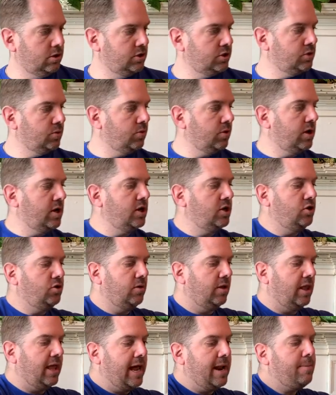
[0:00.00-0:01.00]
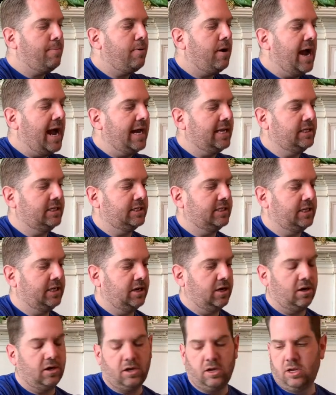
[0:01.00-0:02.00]
So we're going to do a lot of practice
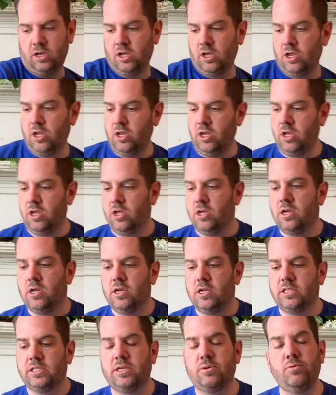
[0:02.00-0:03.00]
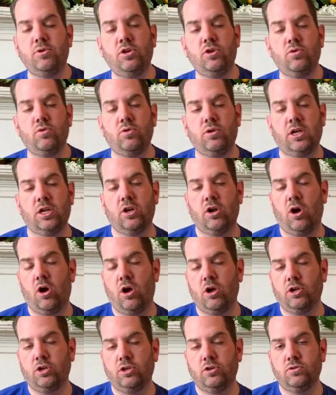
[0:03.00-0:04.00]
here. Some of you can
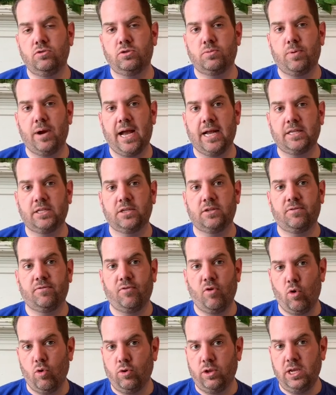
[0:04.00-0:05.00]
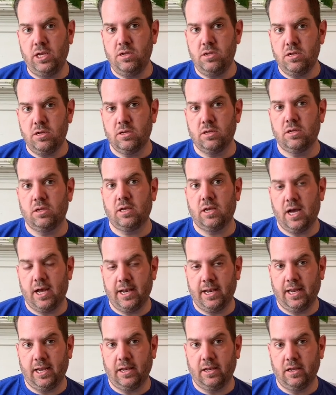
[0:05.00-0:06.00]
use practice folding,
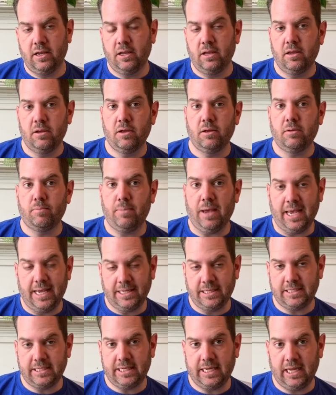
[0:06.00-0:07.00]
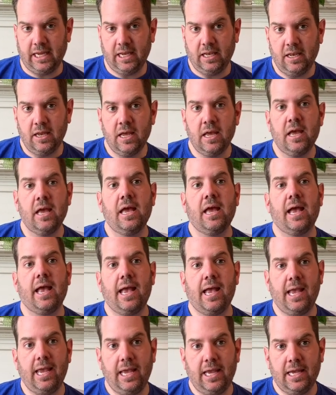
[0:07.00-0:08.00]
cutting, pasting,
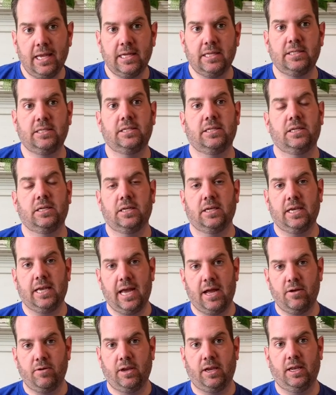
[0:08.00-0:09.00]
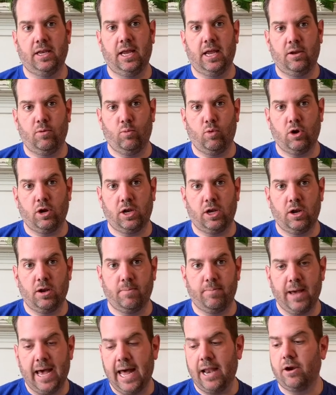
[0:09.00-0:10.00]
and counting and working
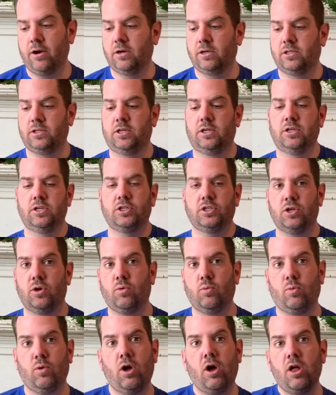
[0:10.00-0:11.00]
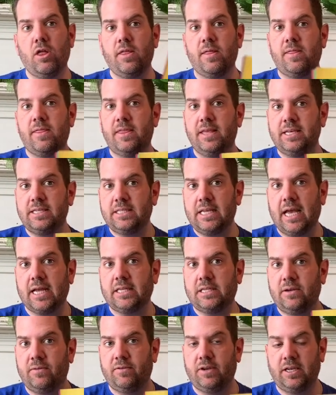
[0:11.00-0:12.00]
on patterns. So this
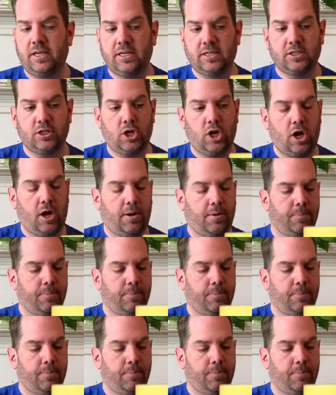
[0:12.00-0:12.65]
activity does it all.